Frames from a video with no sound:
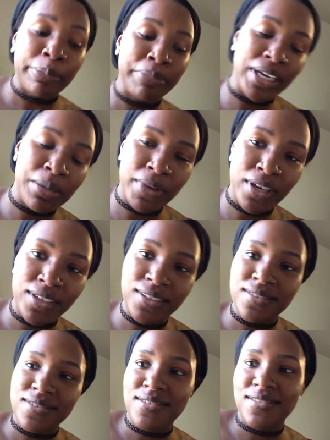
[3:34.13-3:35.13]
But I bought it.
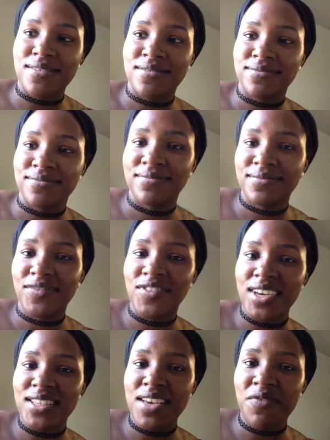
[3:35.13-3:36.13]
So if you
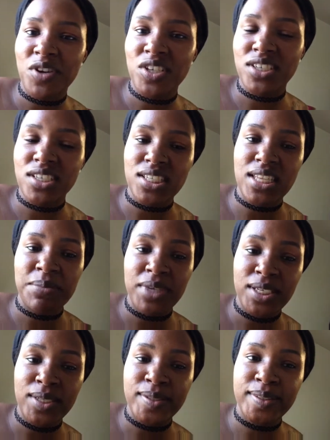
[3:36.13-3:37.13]
guys have questions, let me
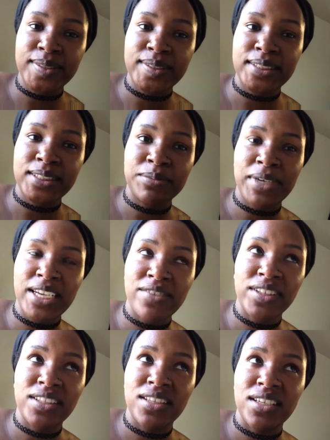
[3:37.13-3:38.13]
know. Um, I can't
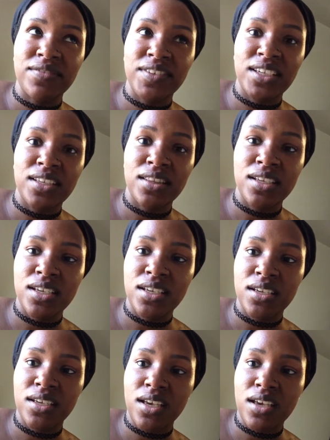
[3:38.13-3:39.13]
really think of
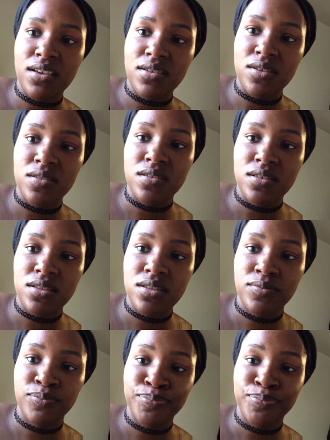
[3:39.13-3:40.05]
anything else.